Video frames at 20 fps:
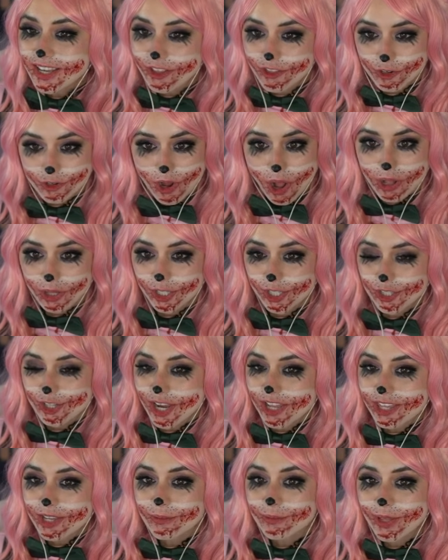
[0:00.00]
other knowledge, I
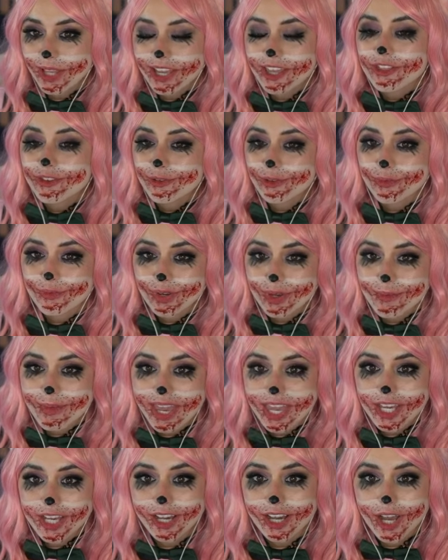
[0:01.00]
think playing through the
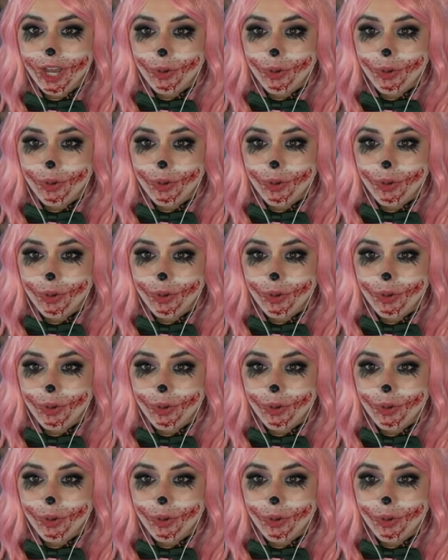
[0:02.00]
remake